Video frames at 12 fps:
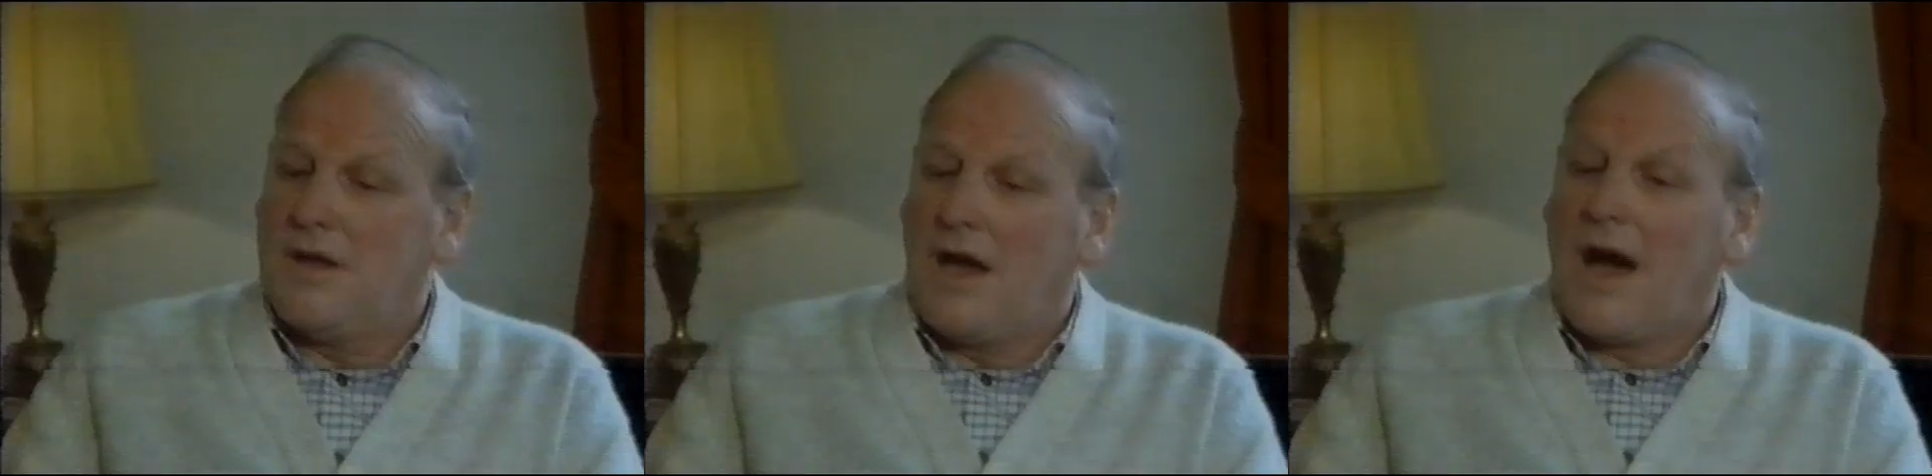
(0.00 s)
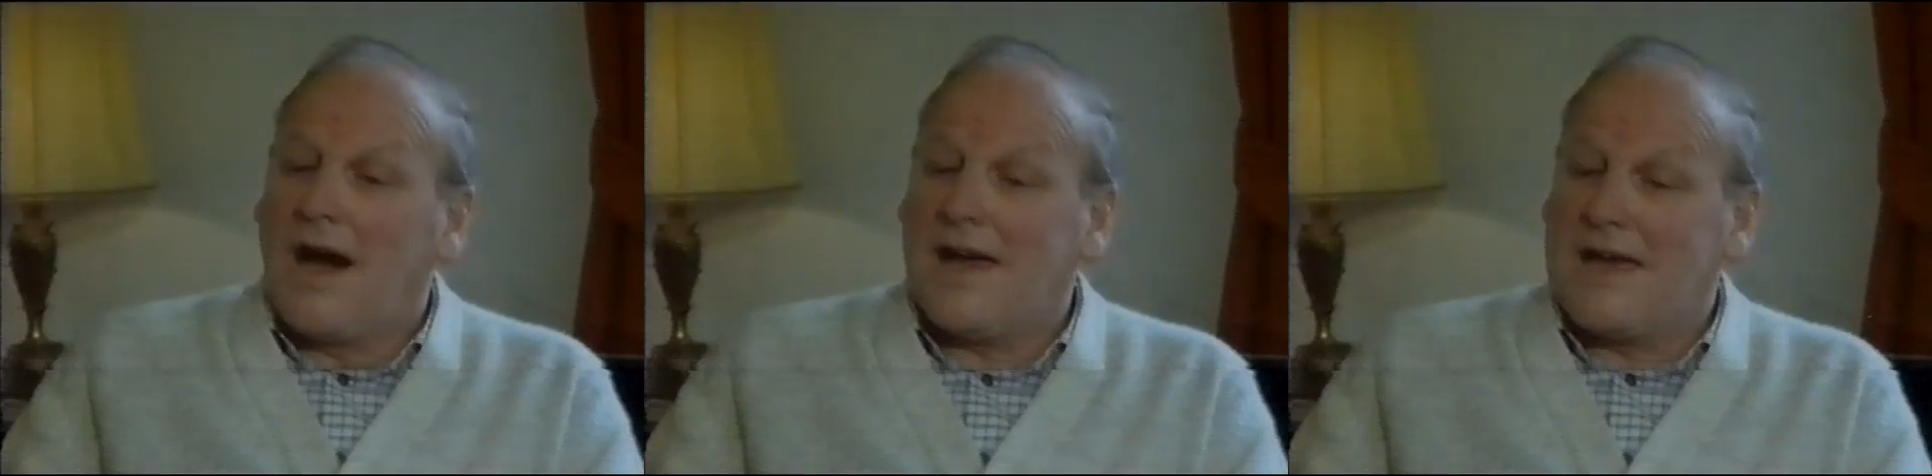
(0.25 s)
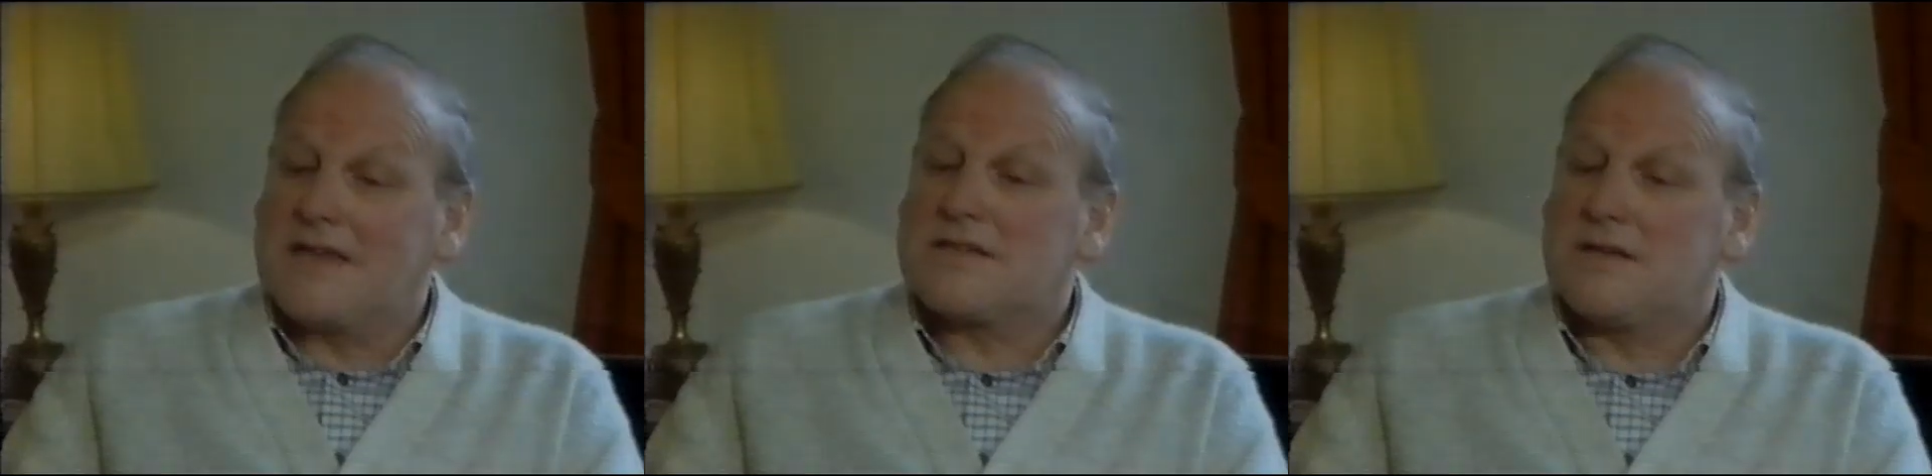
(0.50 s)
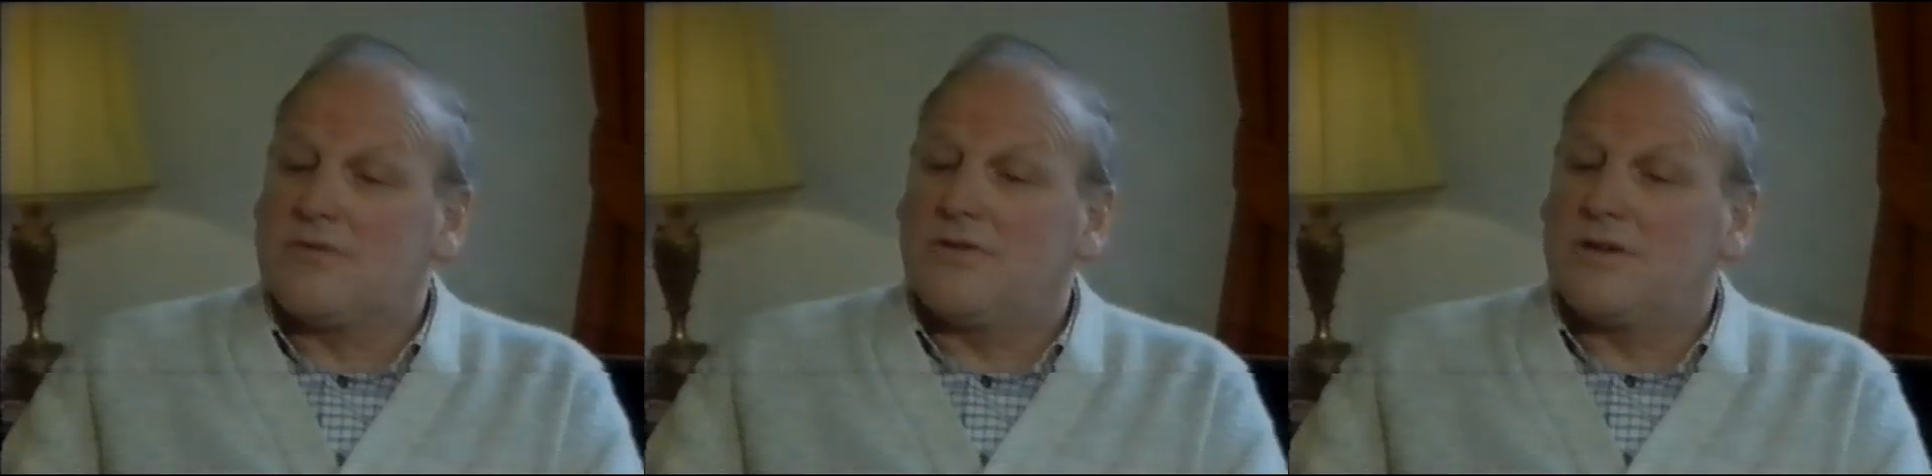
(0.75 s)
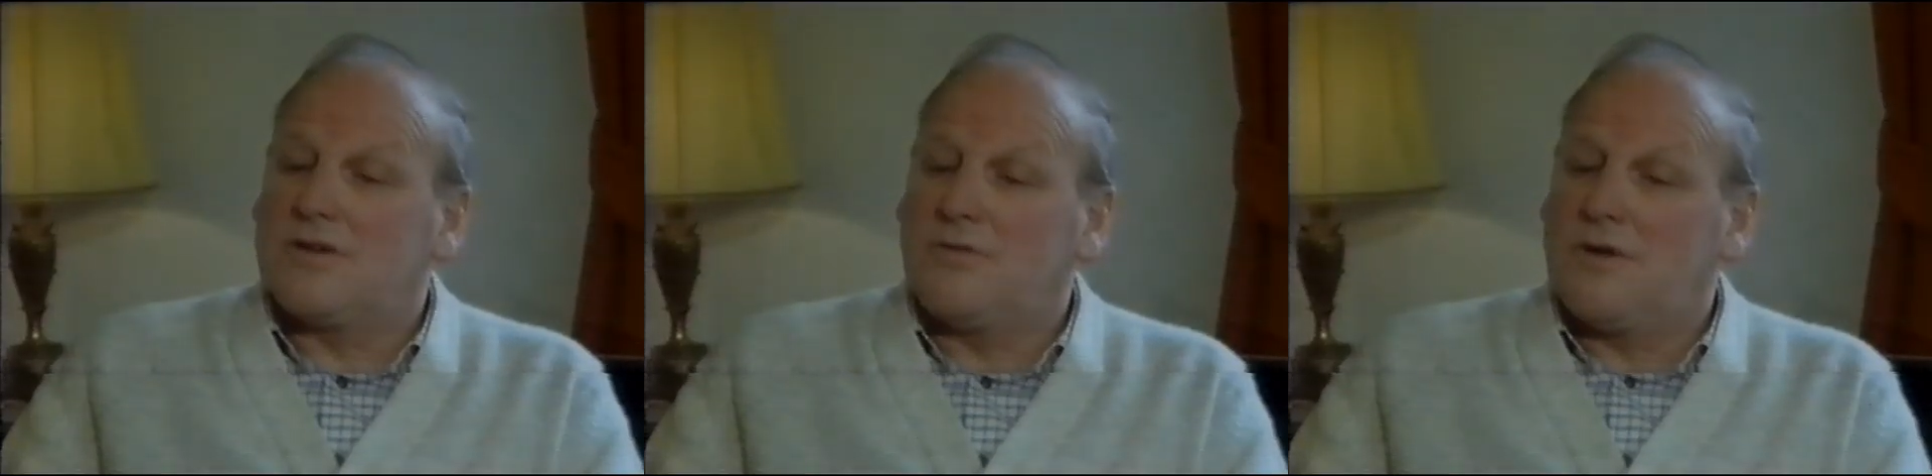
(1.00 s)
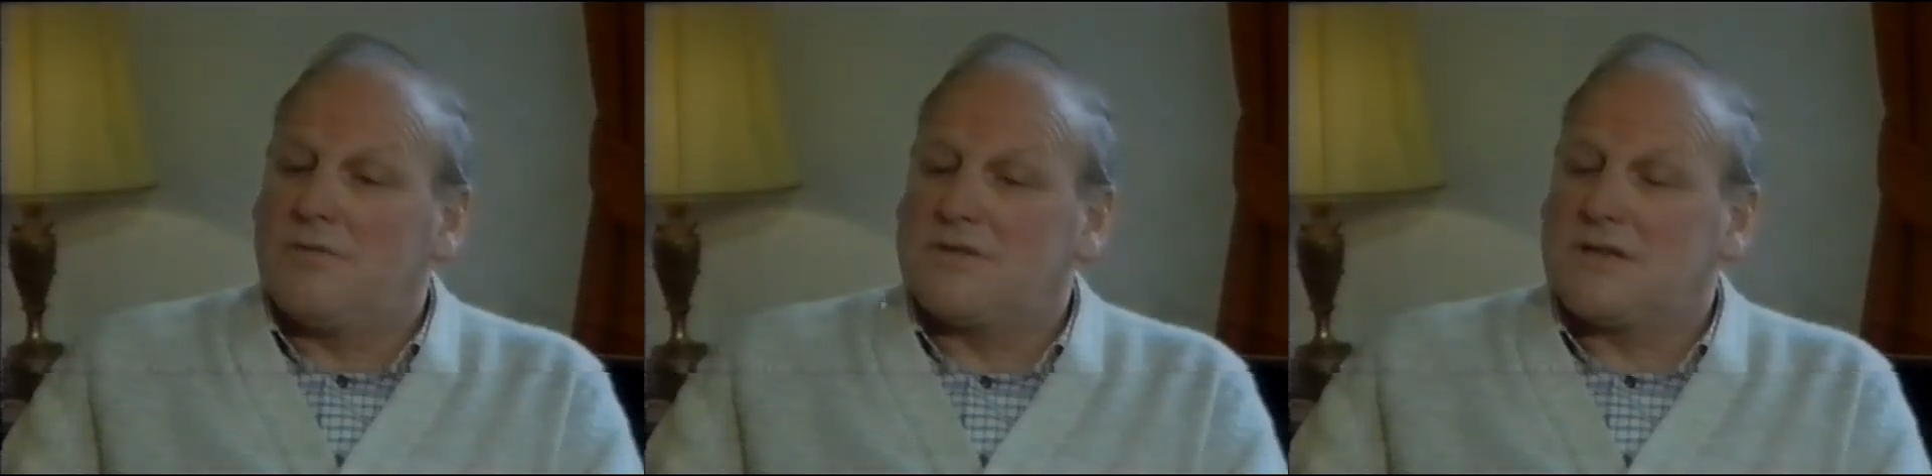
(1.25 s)
he? I actually
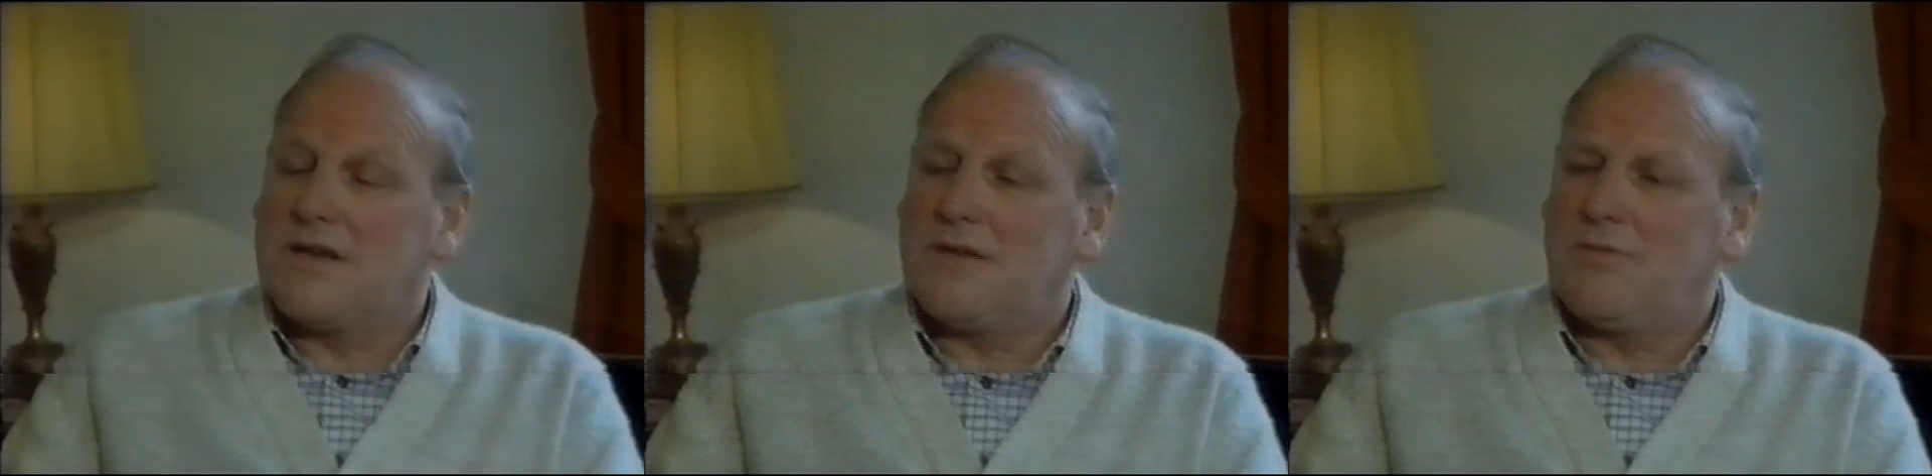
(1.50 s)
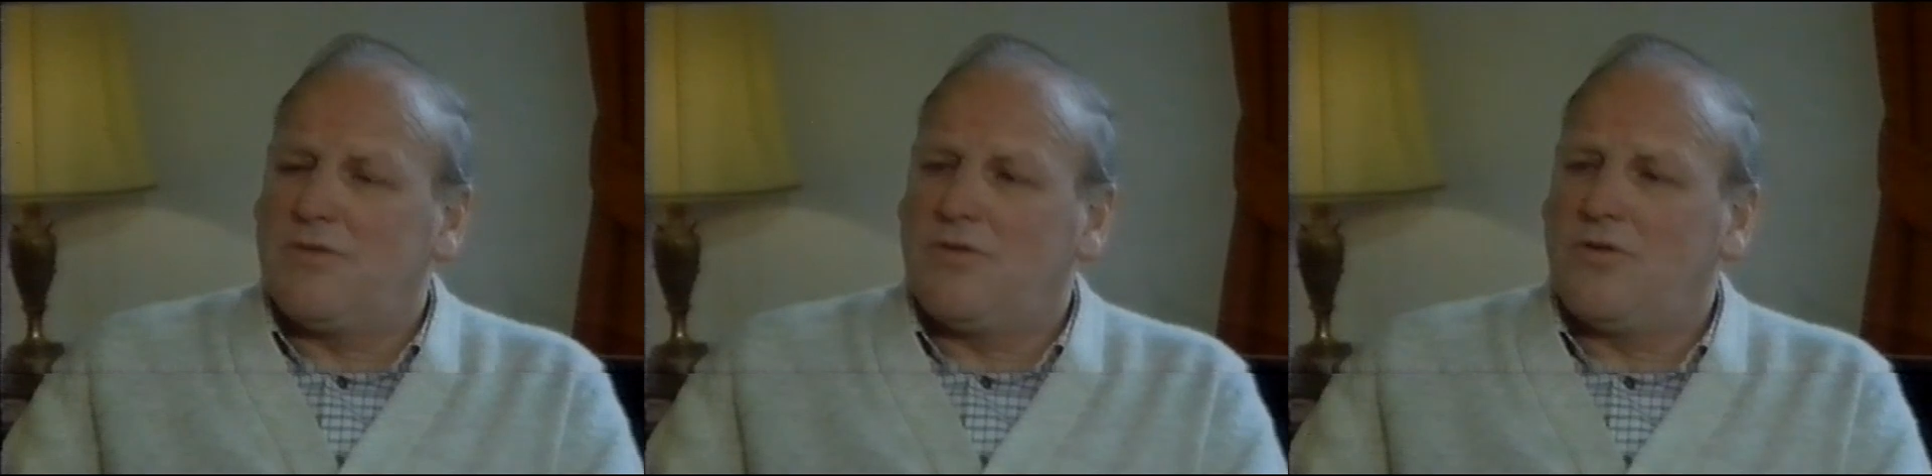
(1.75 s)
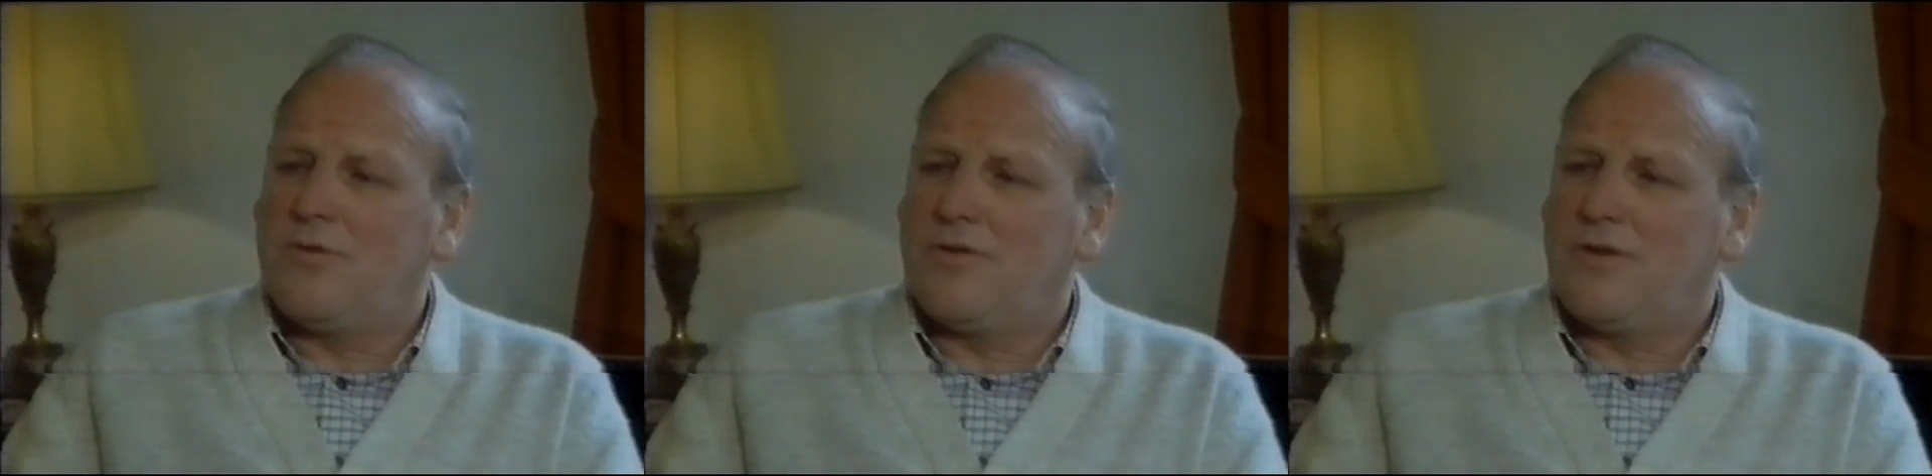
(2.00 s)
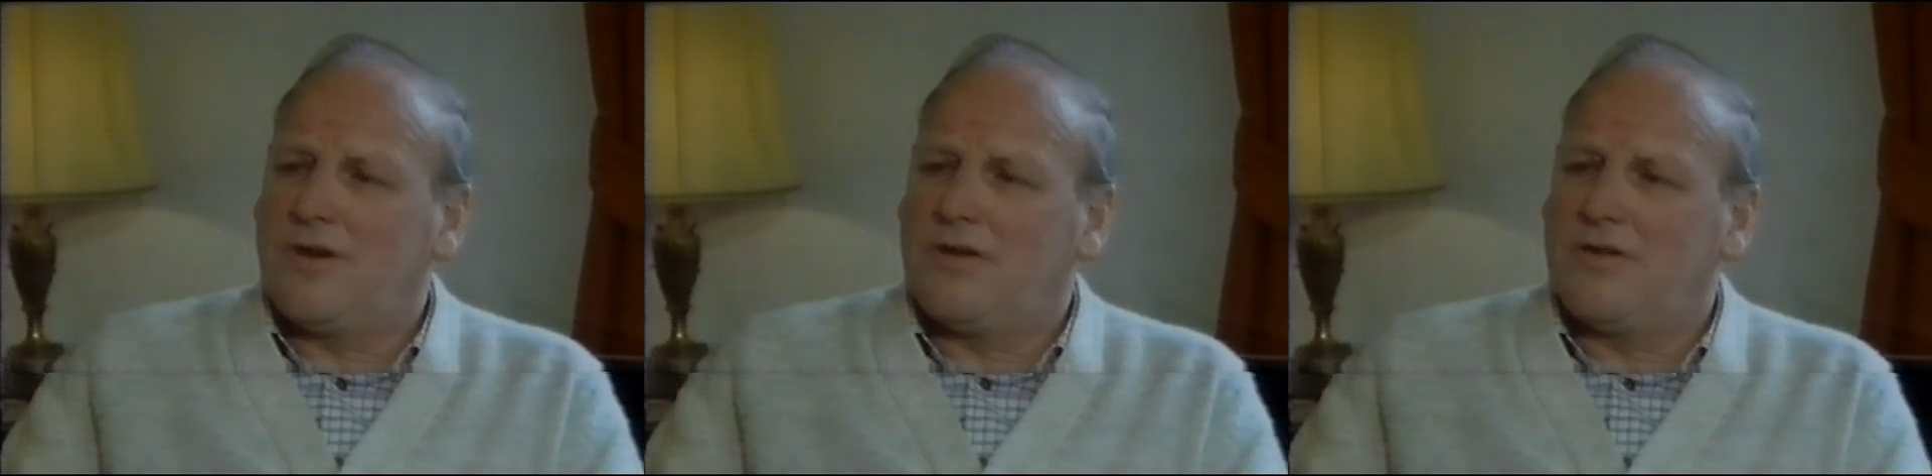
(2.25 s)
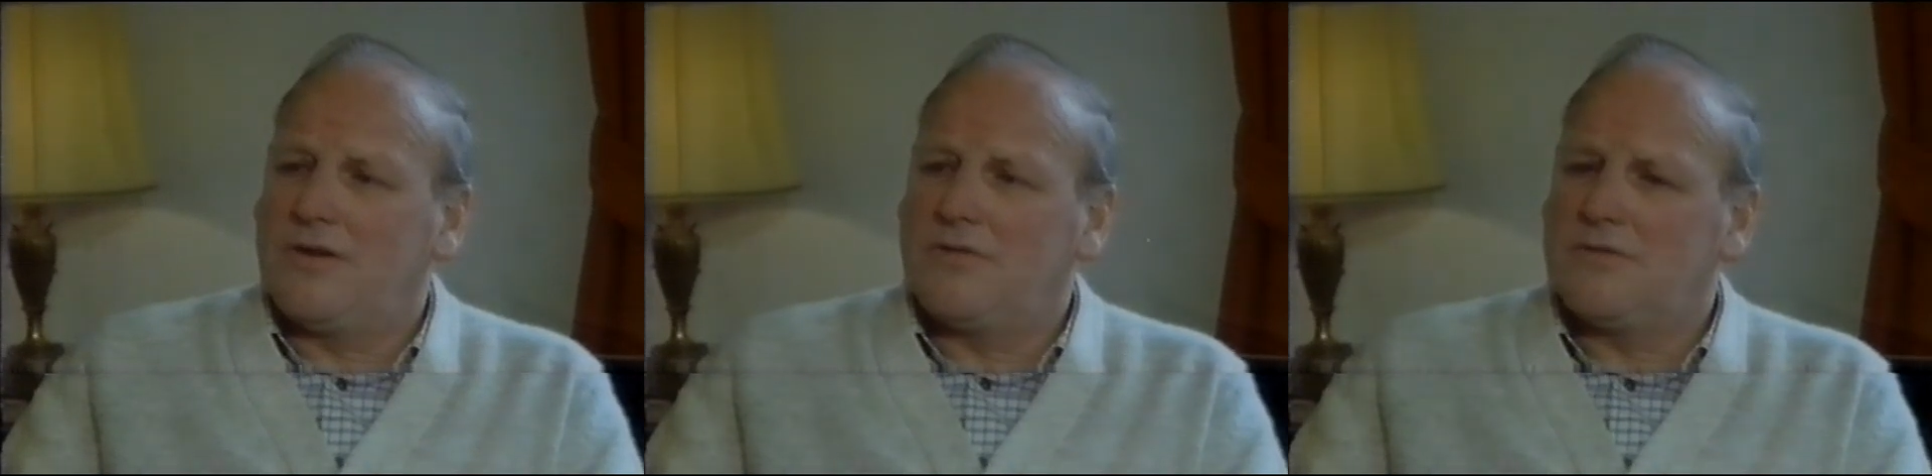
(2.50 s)
worked at Wembley Stadium before my father.